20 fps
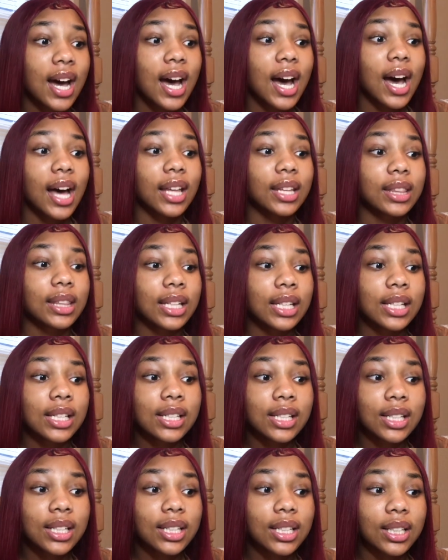I
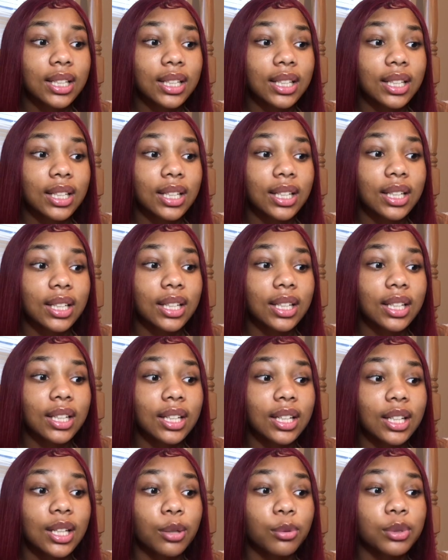think
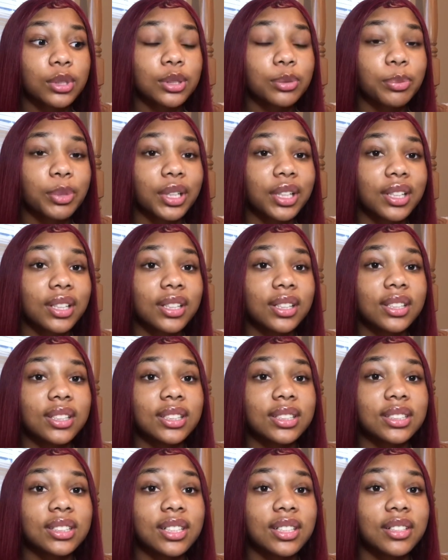it was
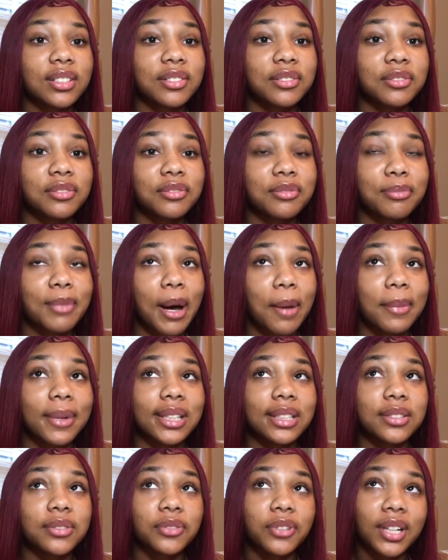because of my
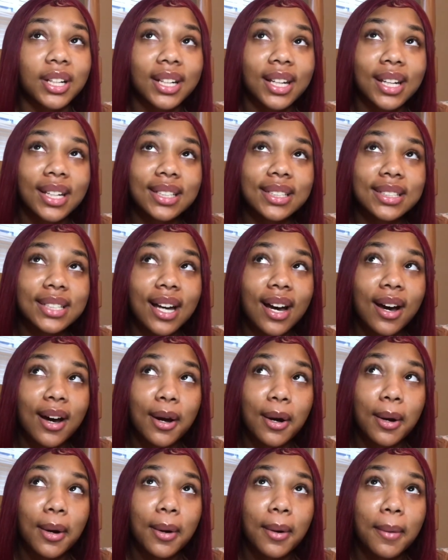best friend at the
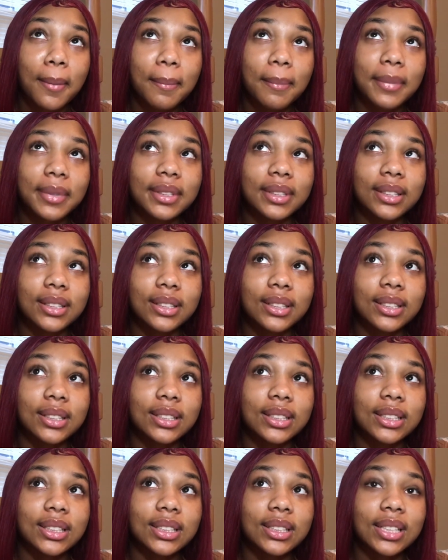time,
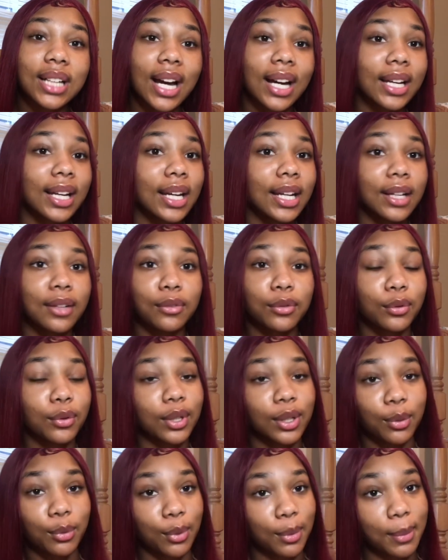but I can't even
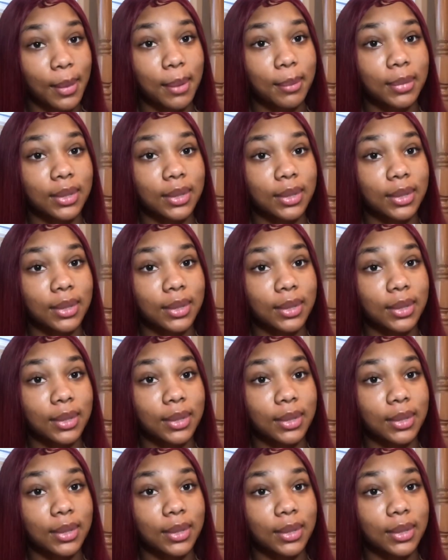really remember.